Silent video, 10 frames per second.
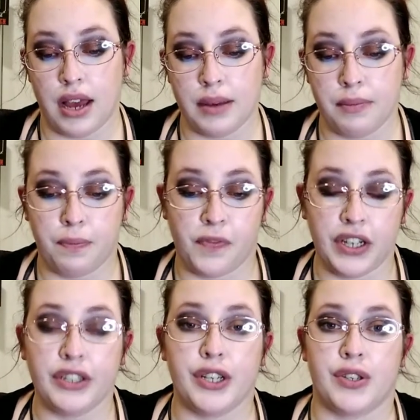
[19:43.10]
I'm
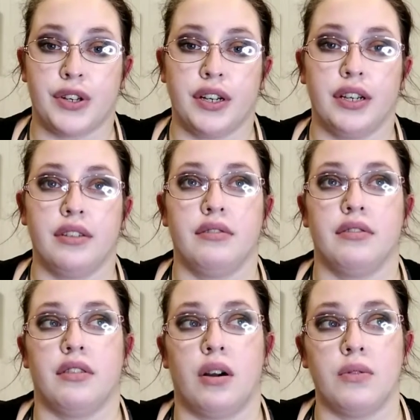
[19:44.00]
fairly
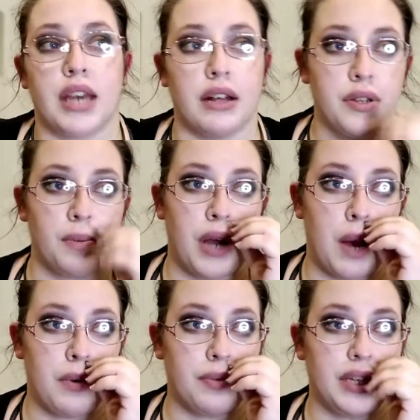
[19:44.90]
certain hotels are
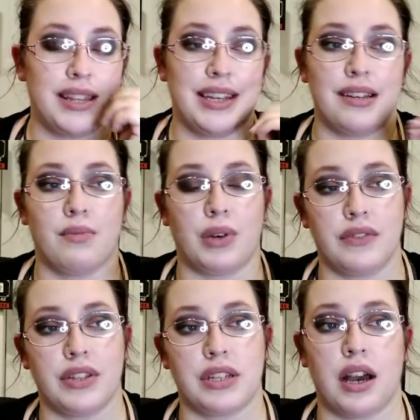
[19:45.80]
probably the
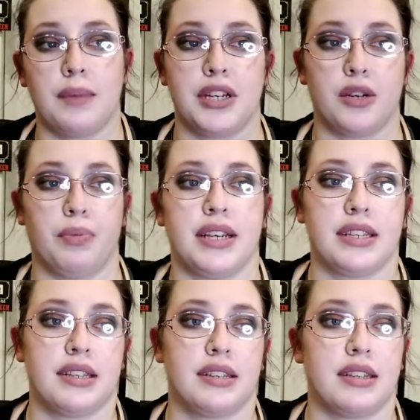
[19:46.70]
one of the top tier
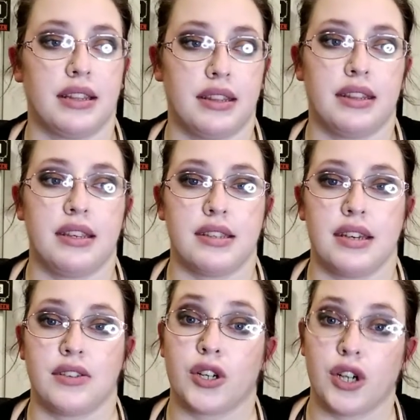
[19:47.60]
places that these
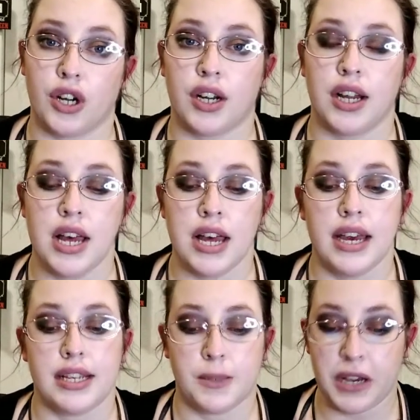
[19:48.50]
things occur,
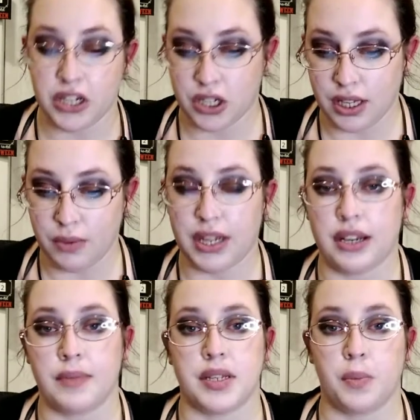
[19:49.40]
especially when
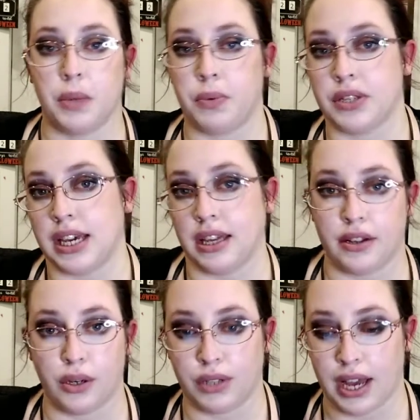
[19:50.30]
it comes to people
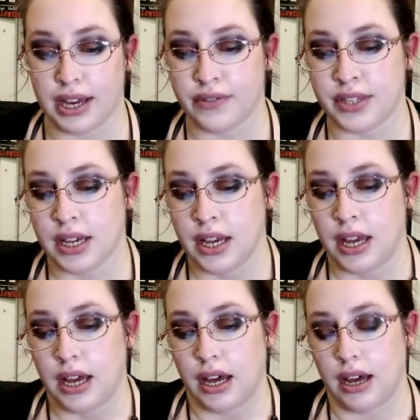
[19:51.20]
taking their own lives.
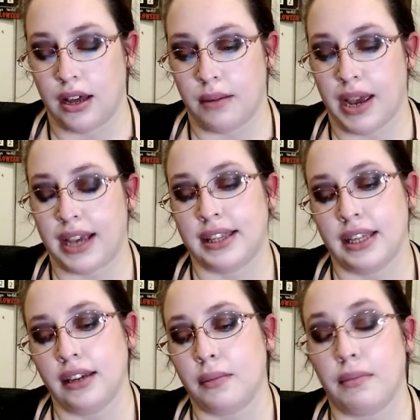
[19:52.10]
Um, I
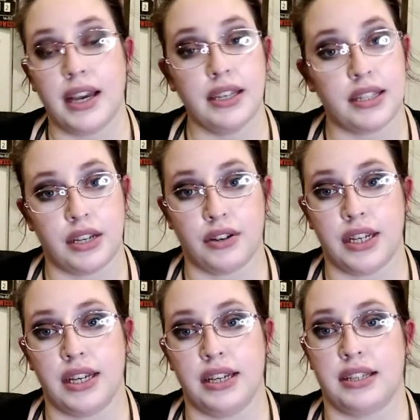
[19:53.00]
think my
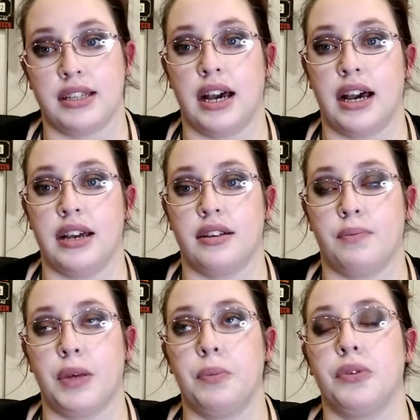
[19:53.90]
theory is
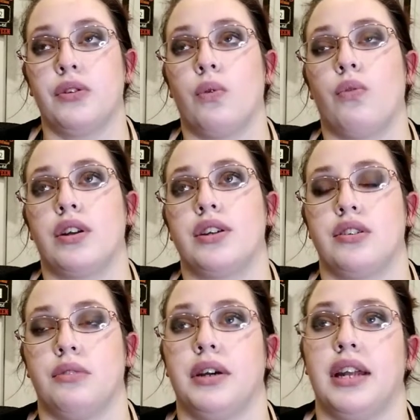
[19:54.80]
that people don't want to
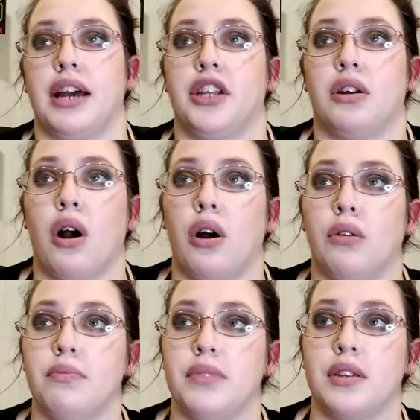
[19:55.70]
do it at their
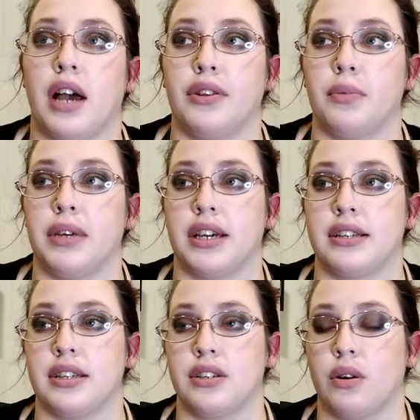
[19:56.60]
homes either
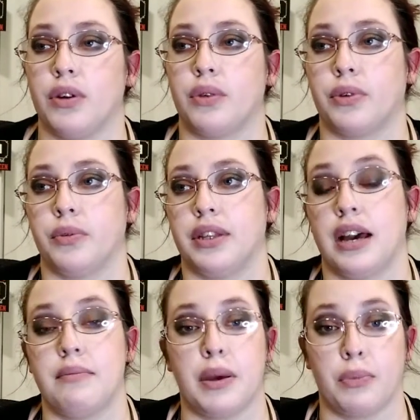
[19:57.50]
because they don't want to ruin
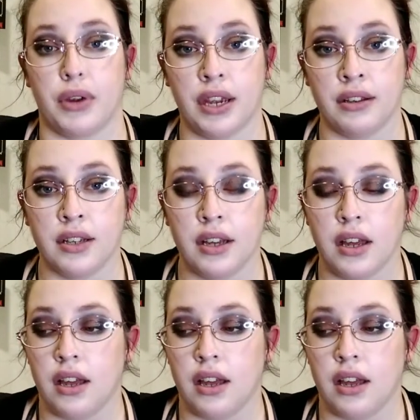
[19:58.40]
that memory,